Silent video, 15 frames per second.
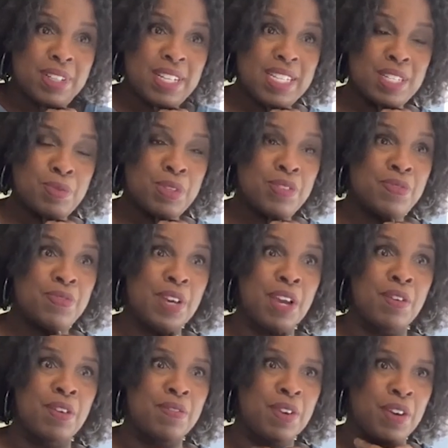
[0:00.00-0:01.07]
unless it was
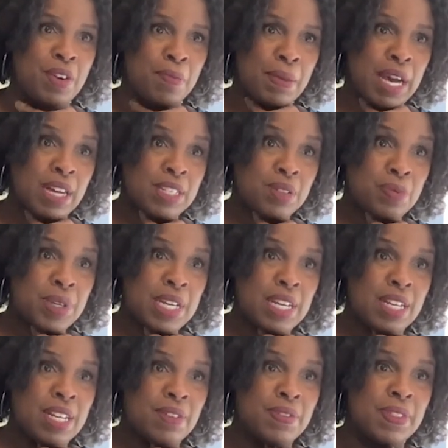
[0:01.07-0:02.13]
very, very mild and we
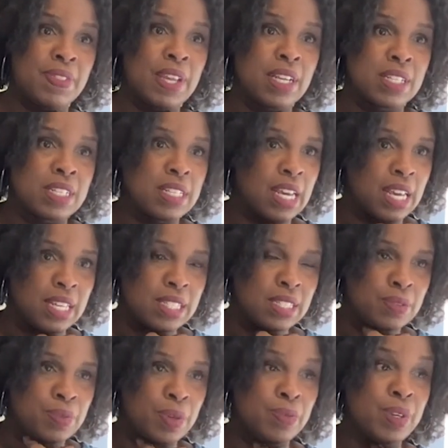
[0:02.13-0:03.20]
didn't even think to
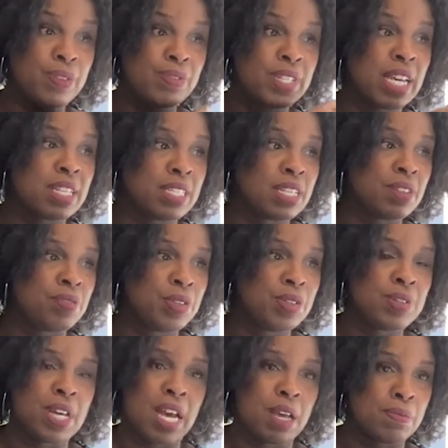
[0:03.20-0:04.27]
test. But we've tested a few
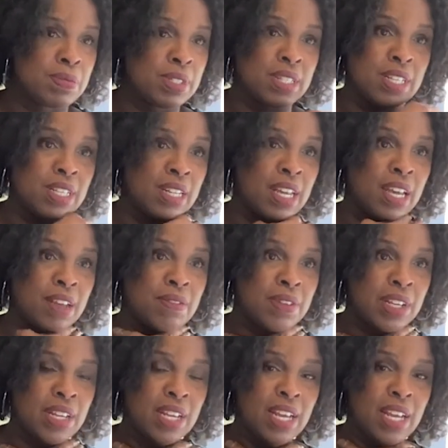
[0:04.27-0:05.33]
times and didn't have
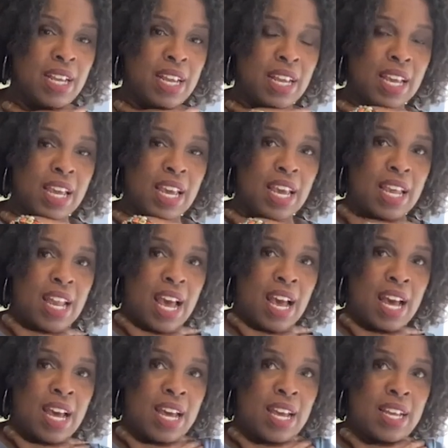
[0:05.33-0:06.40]
it. Yeah. And
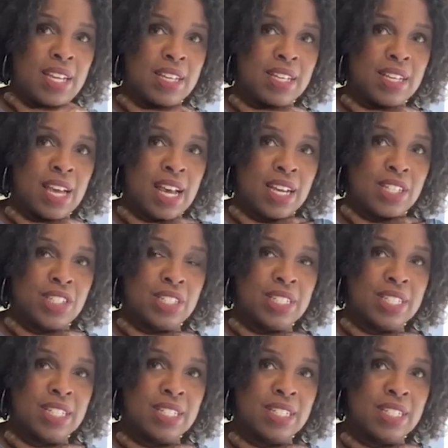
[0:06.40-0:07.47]
I actually
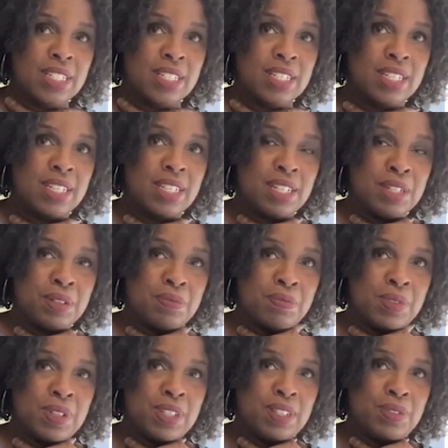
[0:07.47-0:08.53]
didn't,
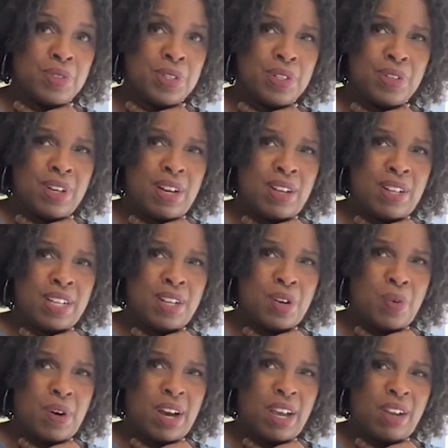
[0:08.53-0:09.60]
um, what do you call it,
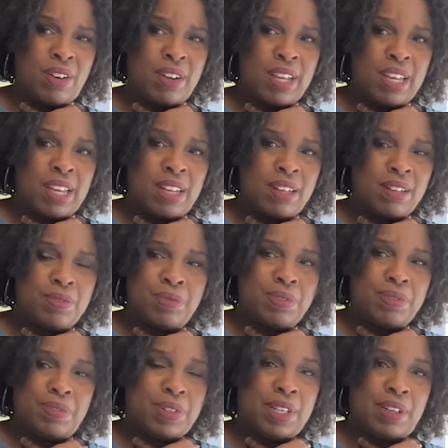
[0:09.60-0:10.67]
acquire or get,
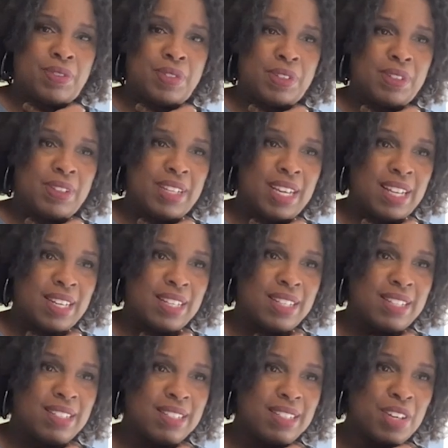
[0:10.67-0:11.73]
whatever, get
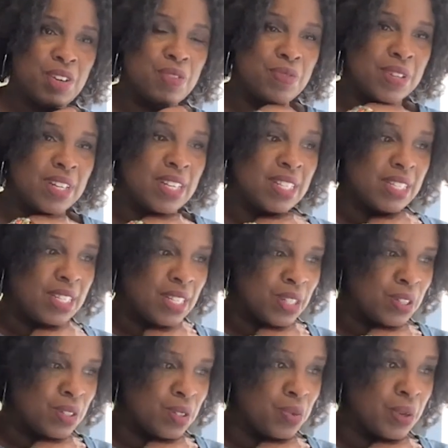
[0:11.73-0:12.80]
COVID
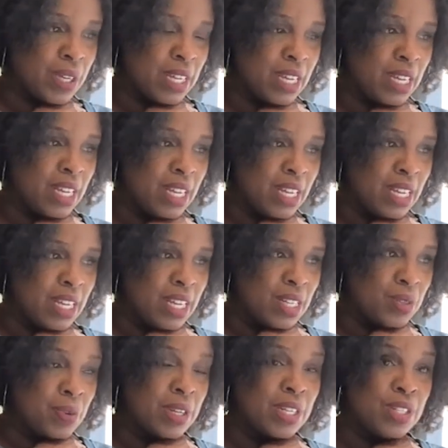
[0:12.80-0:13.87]
until
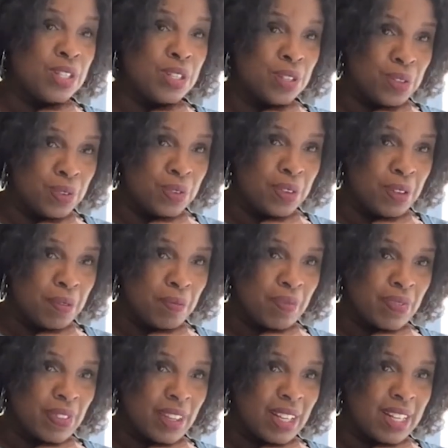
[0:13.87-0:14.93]
2022,
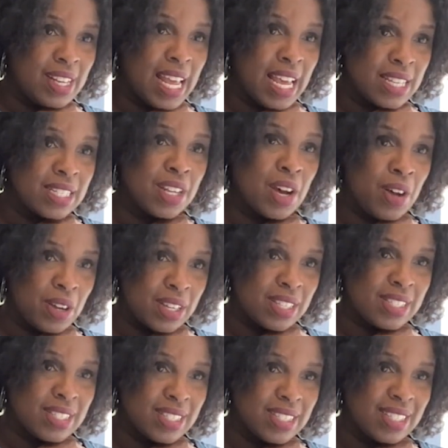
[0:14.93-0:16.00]
okay. last
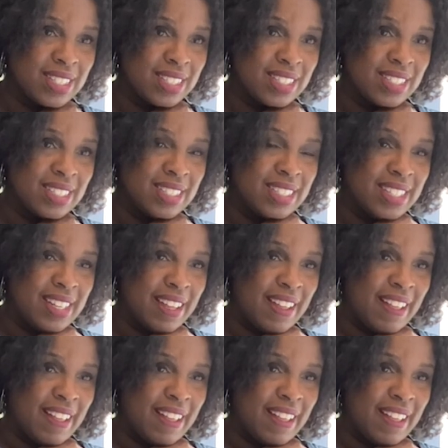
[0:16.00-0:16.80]
August. Last August.